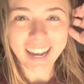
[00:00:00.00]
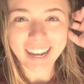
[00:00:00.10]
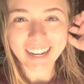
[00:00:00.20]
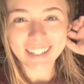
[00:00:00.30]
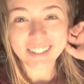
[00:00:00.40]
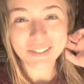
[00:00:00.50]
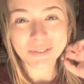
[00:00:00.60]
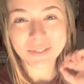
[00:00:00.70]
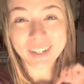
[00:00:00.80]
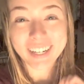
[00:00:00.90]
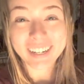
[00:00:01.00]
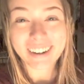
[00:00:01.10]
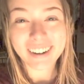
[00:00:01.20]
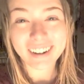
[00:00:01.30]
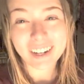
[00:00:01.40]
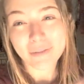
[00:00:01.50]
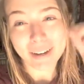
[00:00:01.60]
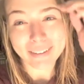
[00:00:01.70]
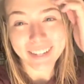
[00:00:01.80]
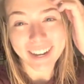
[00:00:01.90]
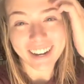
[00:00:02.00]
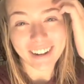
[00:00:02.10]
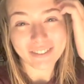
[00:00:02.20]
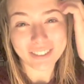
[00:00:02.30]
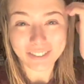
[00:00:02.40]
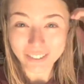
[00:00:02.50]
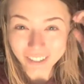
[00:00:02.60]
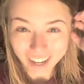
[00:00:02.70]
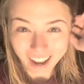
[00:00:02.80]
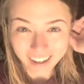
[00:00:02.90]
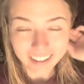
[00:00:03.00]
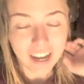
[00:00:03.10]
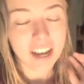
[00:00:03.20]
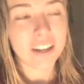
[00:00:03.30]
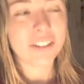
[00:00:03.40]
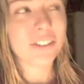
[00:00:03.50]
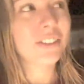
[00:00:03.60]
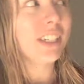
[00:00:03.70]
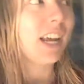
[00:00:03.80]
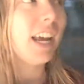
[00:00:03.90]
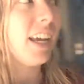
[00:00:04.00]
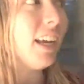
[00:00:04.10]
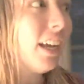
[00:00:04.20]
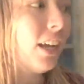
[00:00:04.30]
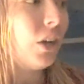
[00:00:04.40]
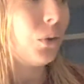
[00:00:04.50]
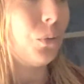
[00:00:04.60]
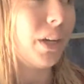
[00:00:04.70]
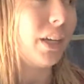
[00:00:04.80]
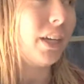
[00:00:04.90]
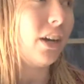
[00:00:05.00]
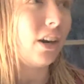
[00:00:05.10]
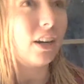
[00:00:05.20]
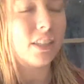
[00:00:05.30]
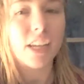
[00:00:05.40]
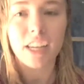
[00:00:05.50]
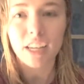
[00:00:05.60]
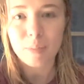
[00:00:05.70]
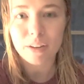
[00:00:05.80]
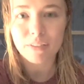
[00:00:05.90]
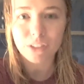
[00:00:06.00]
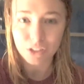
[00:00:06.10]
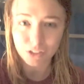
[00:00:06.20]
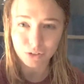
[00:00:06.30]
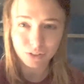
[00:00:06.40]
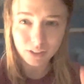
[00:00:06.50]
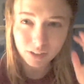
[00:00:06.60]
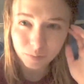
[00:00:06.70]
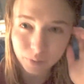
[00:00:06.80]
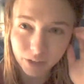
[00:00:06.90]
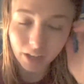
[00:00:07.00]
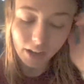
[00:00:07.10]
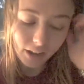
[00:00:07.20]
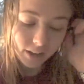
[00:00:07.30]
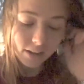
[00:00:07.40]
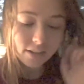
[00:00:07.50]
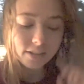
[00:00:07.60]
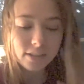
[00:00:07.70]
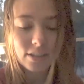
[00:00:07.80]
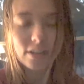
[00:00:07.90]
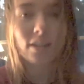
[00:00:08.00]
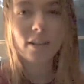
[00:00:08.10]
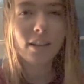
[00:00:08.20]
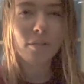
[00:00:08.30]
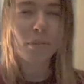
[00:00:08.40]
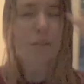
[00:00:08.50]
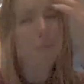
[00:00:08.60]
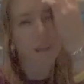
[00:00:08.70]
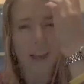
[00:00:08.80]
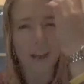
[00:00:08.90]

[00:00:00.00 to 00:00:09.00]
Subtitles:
and we are about to head out for Florida. So today we are taking a bit of a detour because about 3